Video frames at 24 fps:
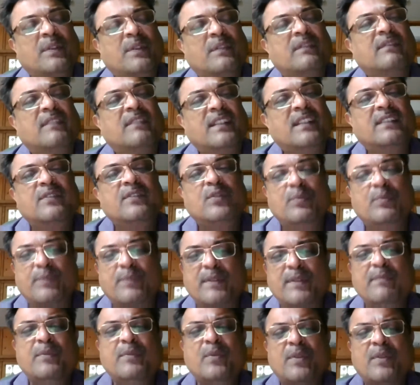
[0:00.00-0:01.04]
where the
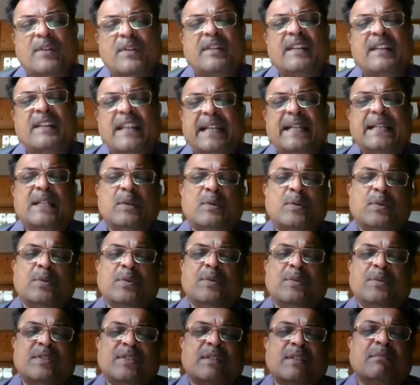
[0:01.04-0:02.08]
Supreme Court laid
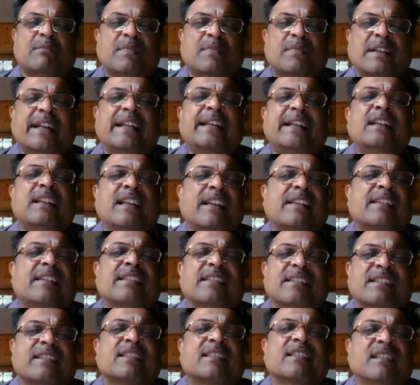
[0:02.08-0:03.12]
down some
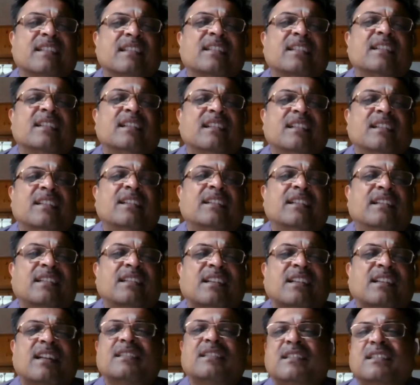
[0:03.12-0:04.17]
guidelines. In
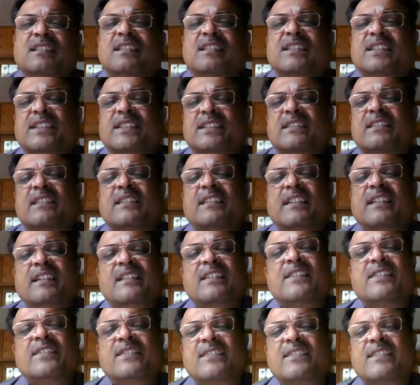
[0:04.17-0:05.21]
Radhakrishnan
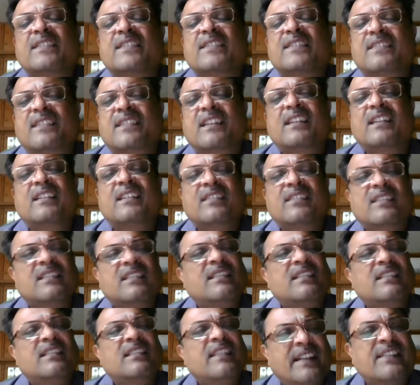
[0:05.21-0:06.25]
Industries case, the
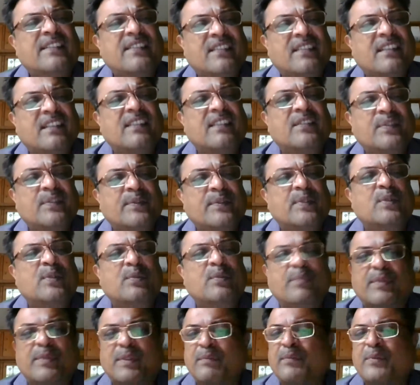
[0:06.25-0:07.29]
latest case of the
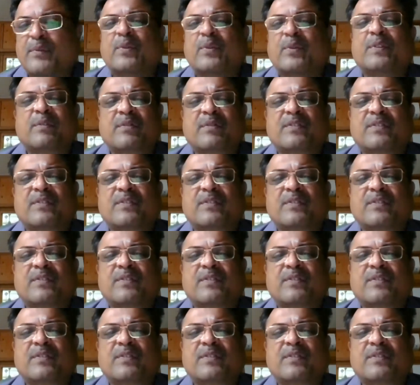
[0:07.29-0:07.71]
Supreme Court,